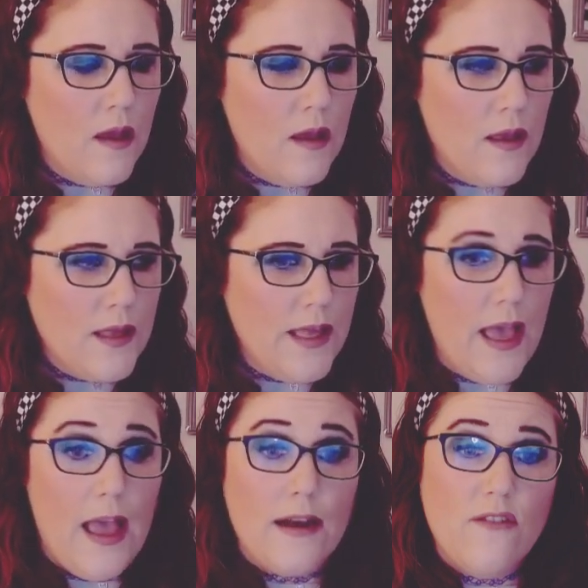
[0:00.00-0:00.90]
Yeah,
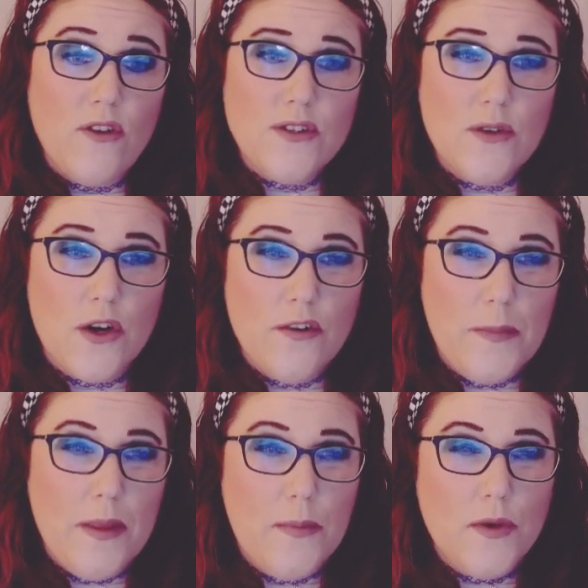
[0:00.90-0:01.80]
and I've also heard of
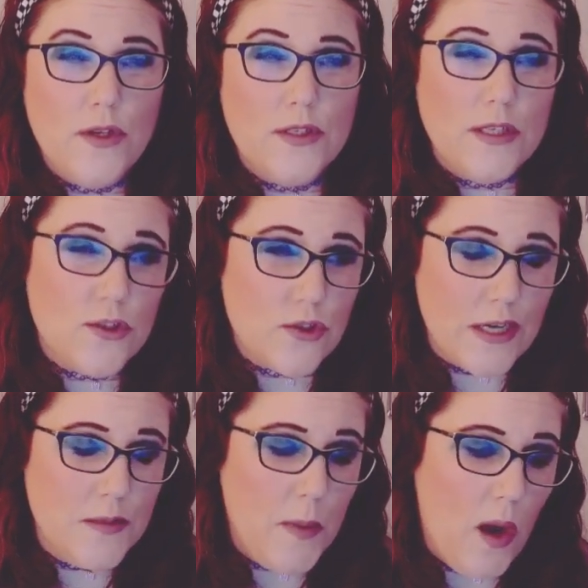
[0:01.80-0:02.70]
people using
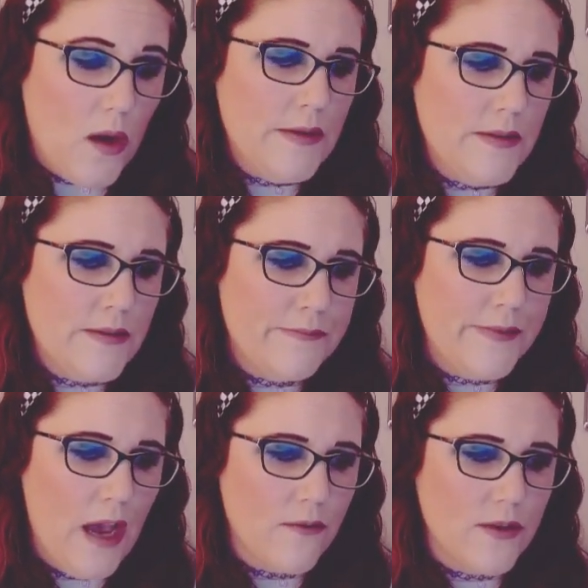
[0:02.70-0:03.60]
stress balls. I'm
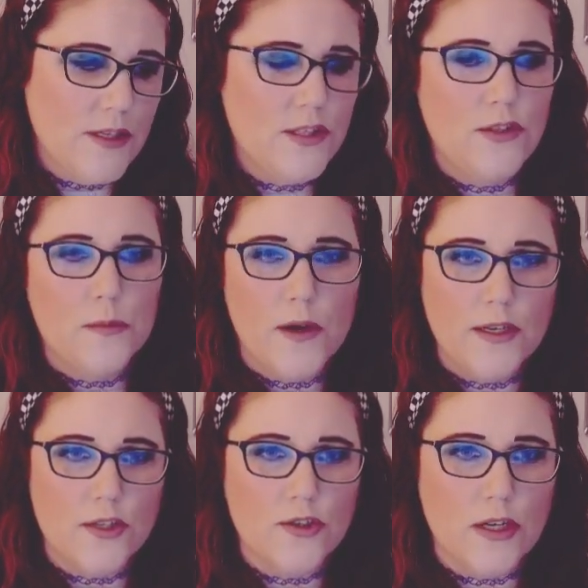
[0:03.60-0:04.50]
not really super into
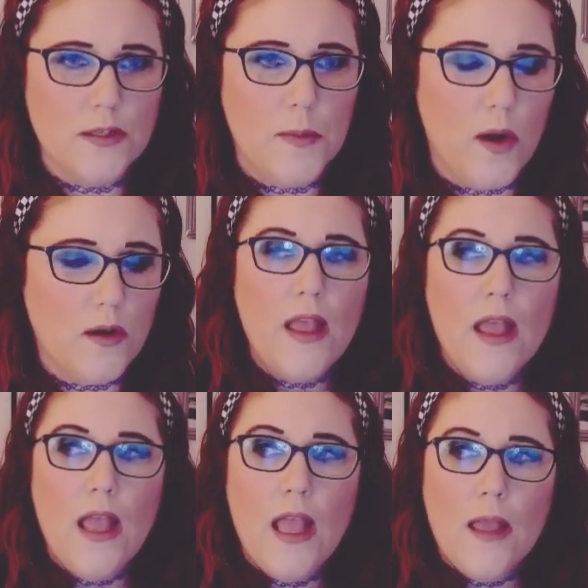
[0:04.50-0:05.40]
stress balls.
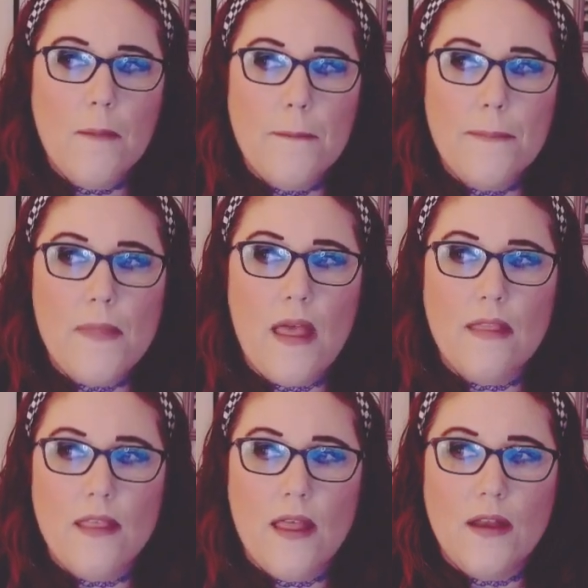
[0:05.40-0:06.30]
And
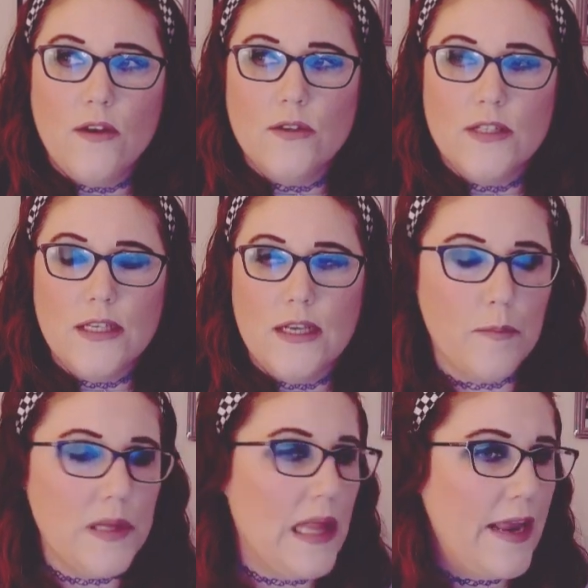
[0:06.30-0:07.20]
then using
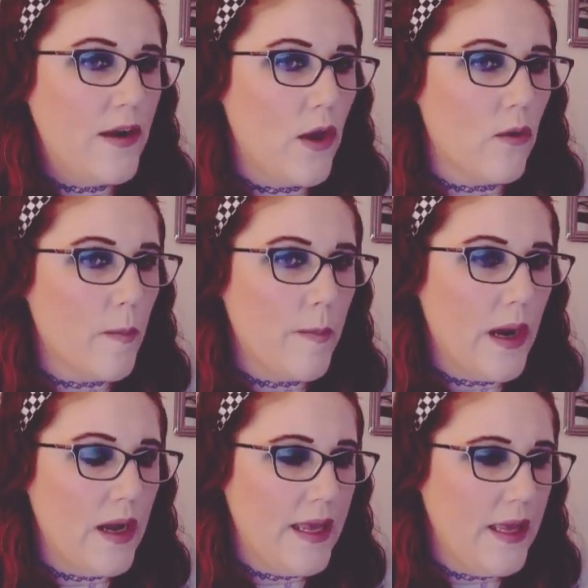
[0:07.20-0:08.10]
Play-Doh or
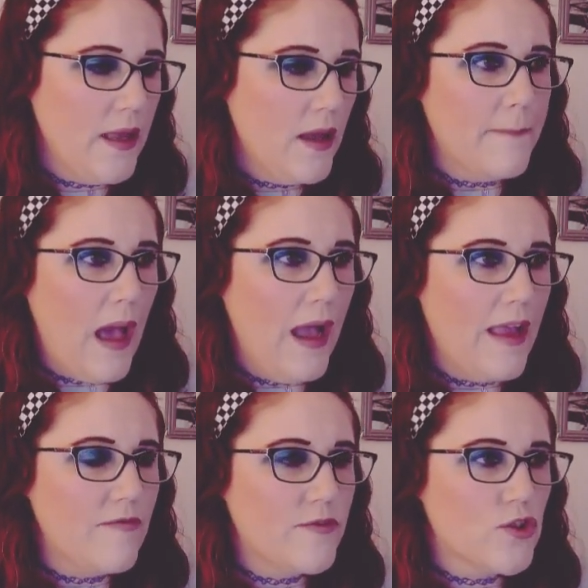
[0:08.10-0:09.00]
putty.
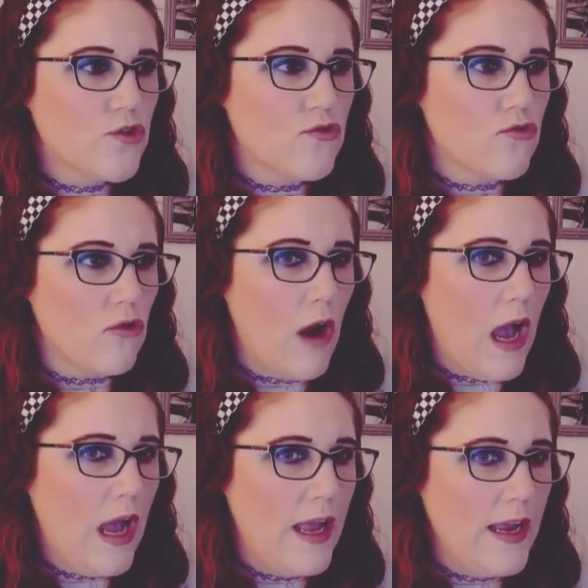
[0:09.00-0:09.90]
I've
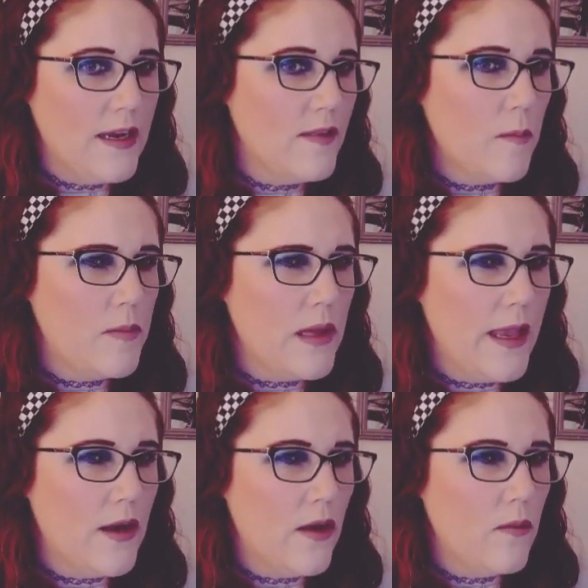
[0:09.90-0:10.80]
tried the
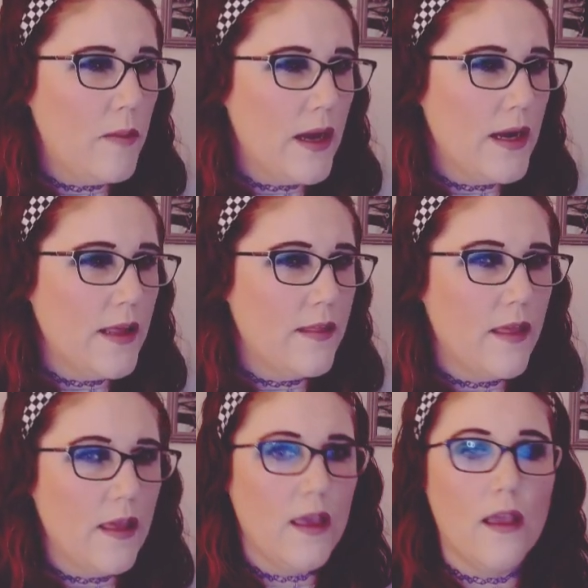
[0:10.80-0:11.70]
Play-Doh putty
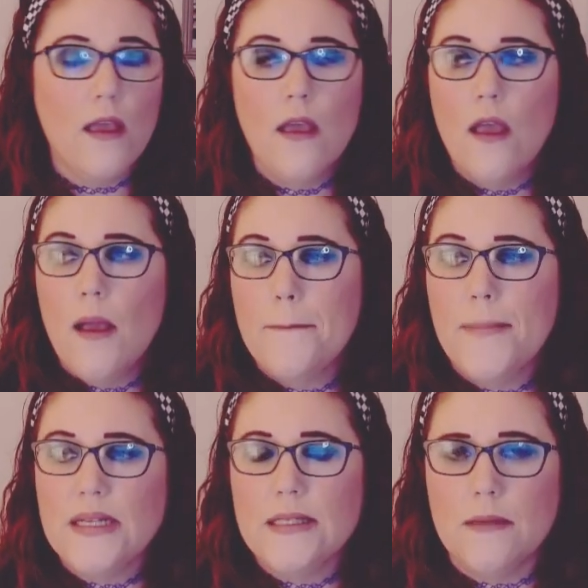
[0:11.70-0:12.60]
thing,
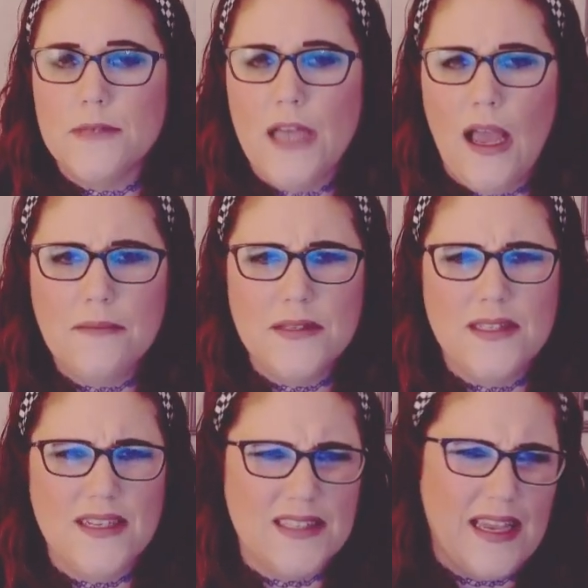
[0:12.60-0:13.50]
but sometimes
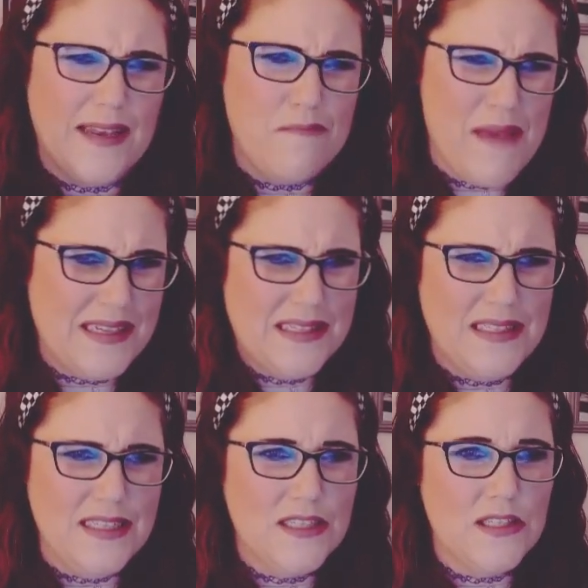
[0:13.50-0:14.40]
it's like
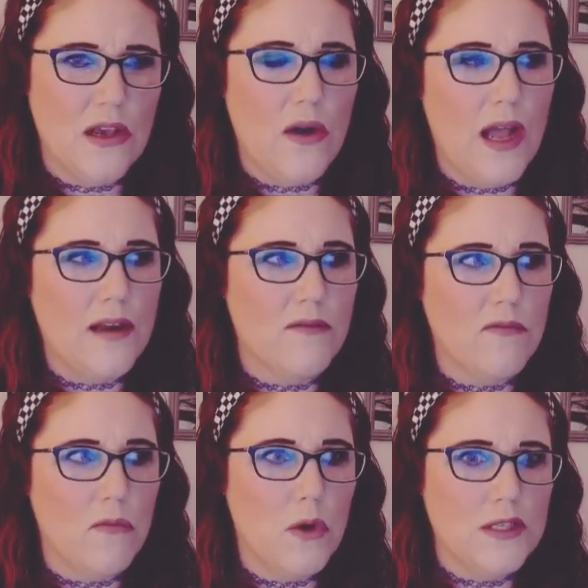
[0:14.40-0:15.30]
messy, so I don't
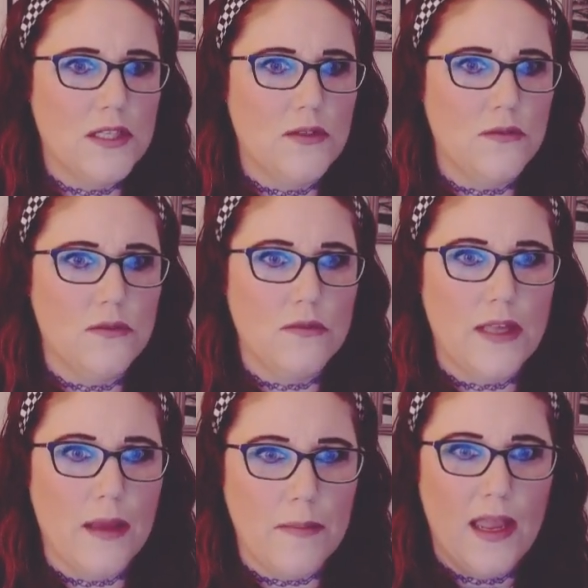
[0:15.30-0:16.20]
want to
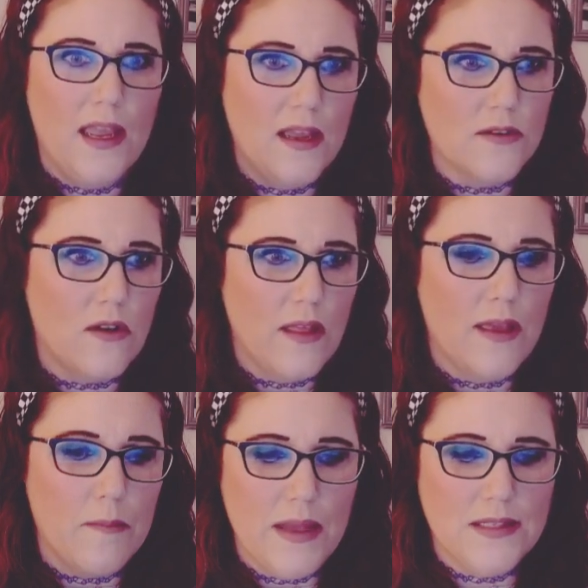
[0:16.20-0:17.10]
get my hand all like
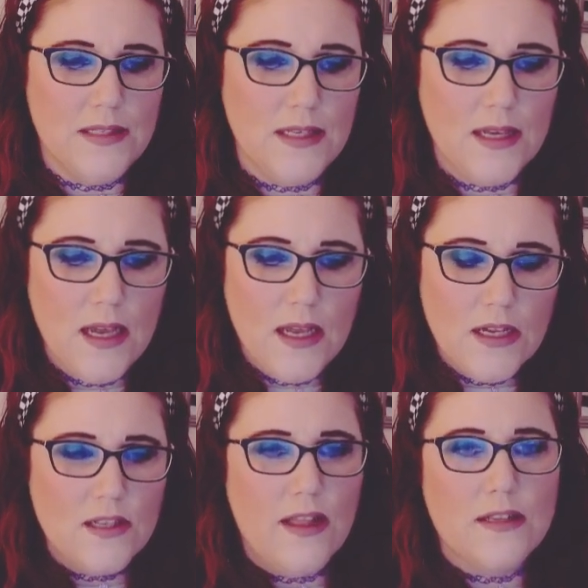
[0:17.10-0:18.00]
messy.
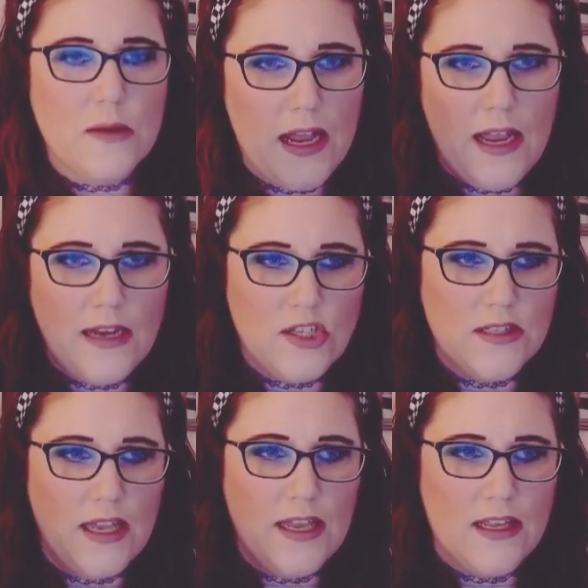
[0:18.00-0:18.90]
So that's why I just
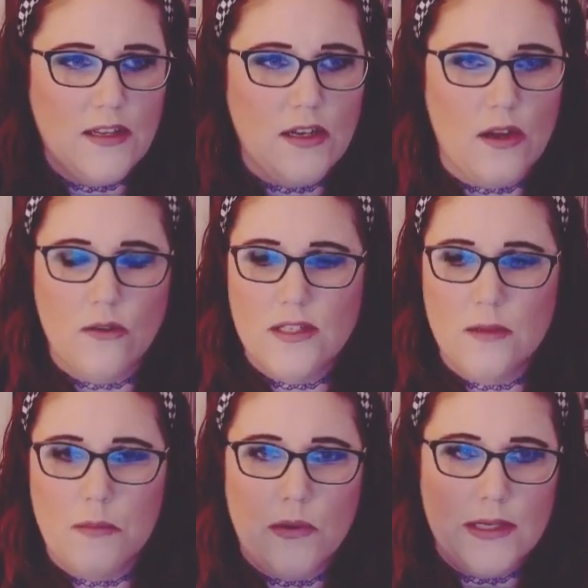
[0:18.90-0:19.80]
like,
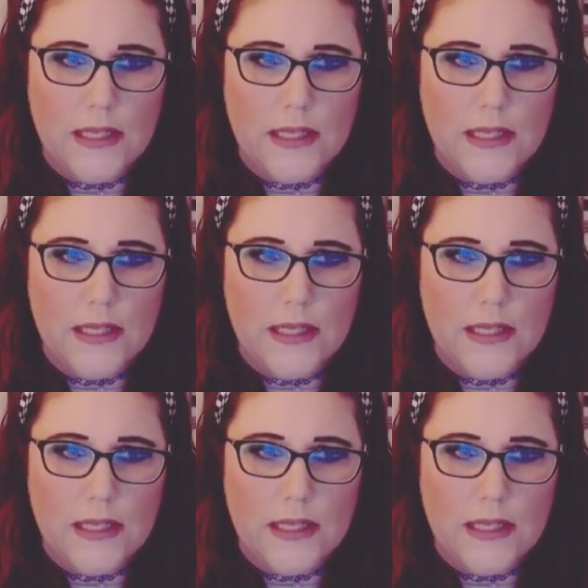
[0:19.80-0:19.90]
simple ones.